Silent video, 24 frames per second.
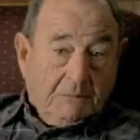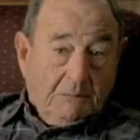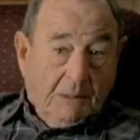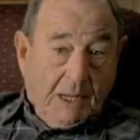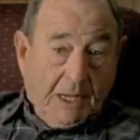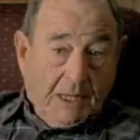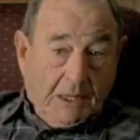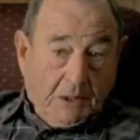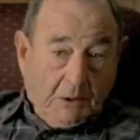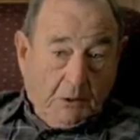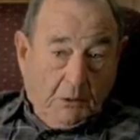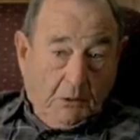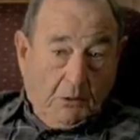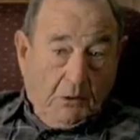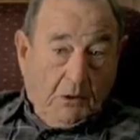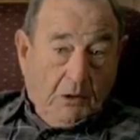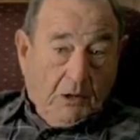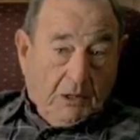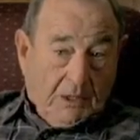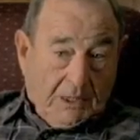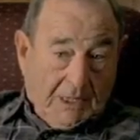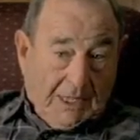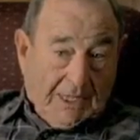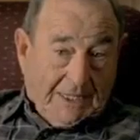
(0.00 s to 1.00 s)
my
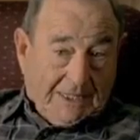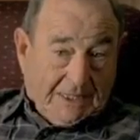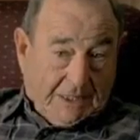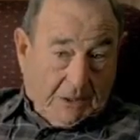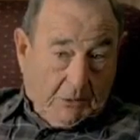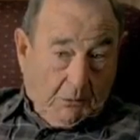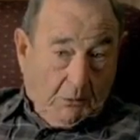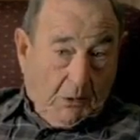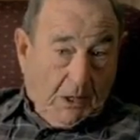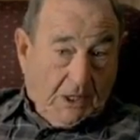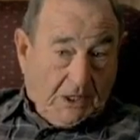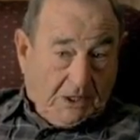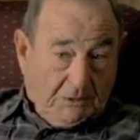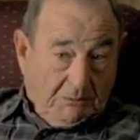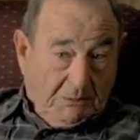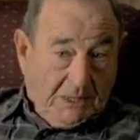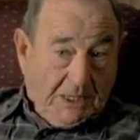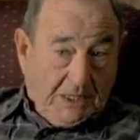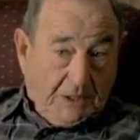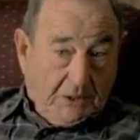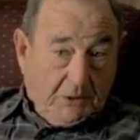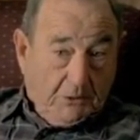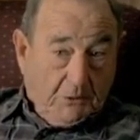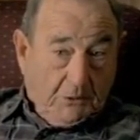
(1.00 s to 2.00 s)
dog likes to watch
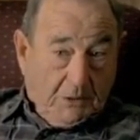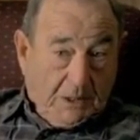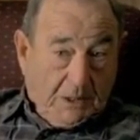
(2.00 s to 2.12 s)
me do